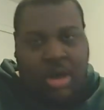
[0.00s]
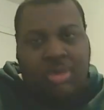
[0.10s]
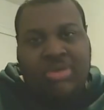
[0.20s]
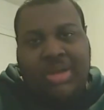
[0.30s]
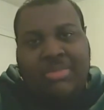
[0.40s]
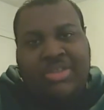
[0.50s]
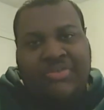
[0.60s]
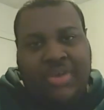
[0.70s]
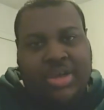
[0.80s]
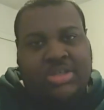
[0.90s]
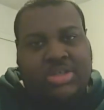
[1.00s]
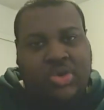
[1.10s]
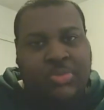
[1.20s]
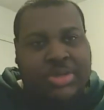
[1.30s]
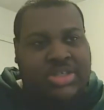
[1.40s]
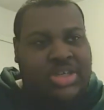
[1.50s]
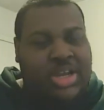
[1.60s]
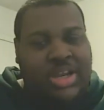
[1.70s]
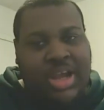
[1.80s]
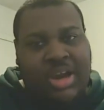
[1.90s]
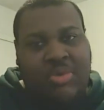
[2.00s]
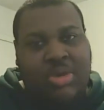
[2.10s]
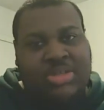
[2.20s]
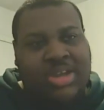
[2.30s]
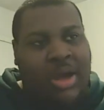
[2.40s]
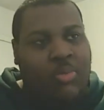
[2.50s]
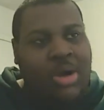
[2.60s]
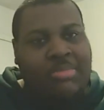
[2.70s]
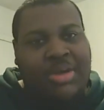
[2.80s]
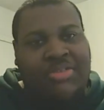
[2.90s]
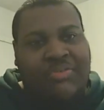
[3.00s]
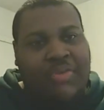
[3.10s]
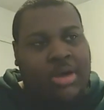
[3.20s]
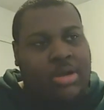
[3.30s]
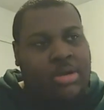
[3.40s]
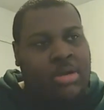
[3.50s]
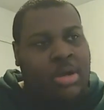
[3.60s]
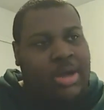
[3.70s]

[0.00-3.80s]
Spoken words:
on that motherfucking stupid shit. Nigga, there wasn't not one motherfucking